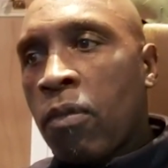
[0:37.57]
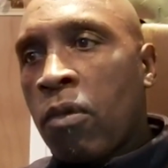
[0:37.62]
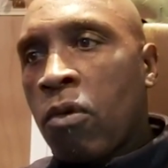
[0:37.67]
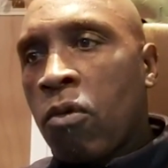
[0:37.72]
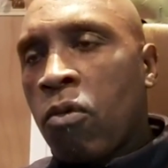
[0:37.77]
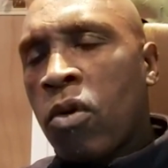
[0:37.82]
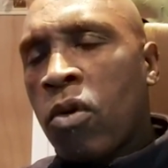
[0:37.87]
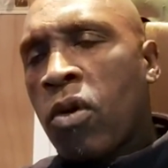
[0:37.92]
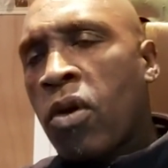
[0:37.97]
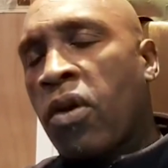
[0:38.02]

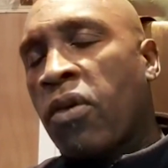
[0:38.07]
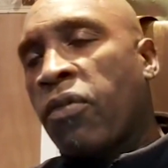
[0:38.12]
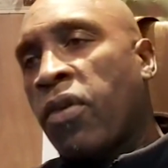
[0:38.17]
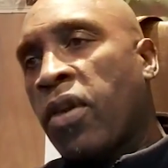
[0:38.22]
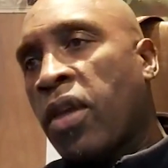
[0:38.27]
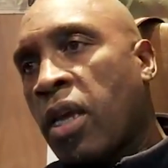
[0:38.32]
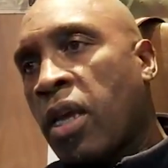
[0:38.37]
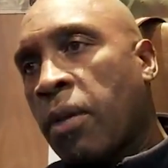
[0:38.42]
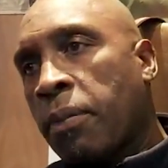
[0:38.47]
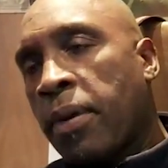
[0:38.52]
What I
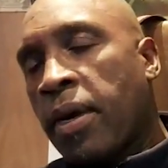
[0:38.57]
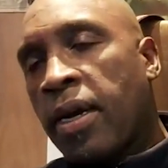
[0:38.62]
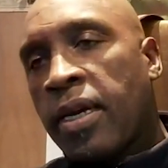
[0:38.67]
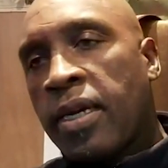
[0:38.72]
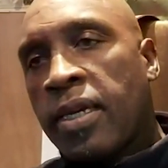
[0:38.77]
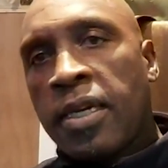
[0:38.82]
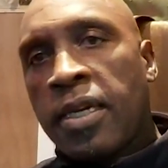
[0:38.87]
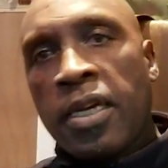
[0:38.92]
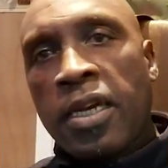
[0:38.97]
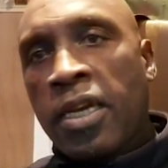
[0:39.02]
think about
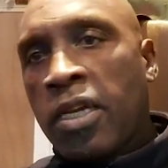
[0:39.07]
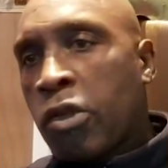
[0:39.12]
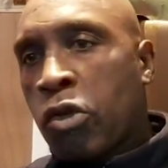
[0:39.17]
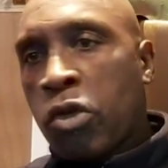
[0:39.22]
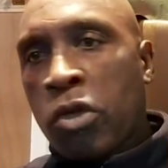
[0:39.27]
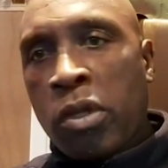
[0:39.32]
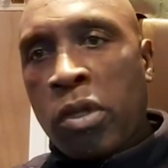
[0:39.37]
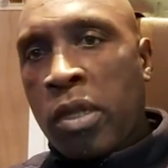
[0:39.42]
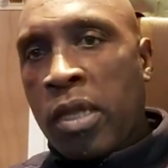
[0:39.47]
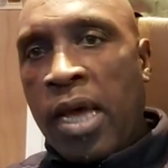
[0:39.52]
it, it's
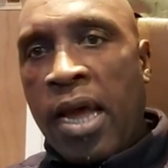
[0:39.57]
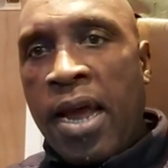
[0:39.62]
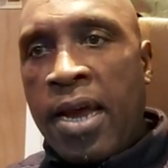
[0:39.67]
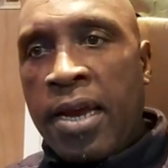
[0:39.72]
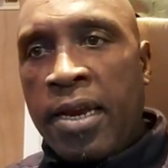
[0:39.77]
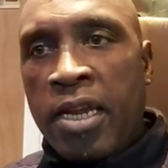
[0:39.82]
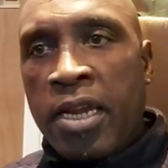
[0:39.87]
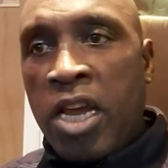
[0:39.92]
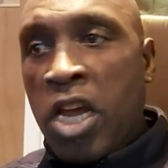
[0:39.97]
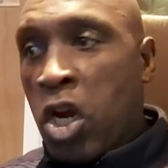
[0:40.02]
just
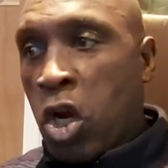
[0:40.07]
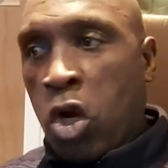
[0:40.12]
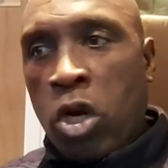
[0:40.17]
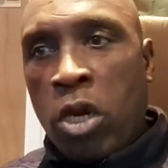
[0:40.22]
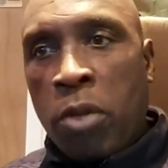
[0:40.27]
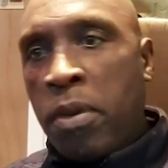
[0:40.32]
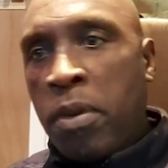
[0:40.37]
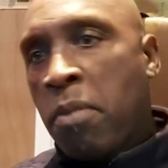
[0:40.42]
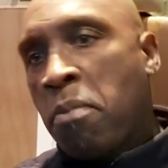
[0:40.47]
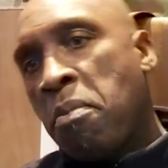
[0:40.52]
sad. It could have
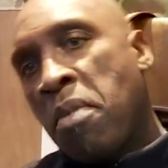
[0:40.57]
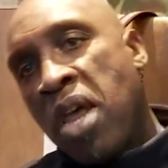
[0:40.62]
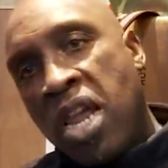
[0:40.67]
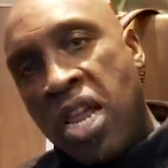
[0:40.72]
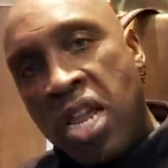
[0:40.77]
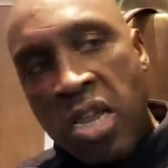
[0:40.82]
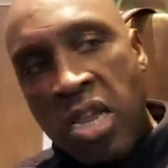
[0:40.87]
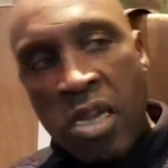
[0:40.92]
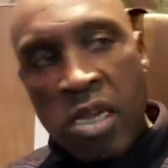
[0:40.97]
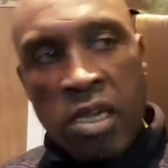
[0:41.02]
been
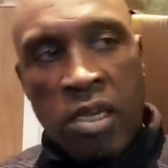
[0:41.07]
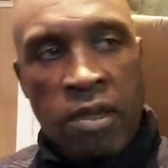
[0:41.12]
me.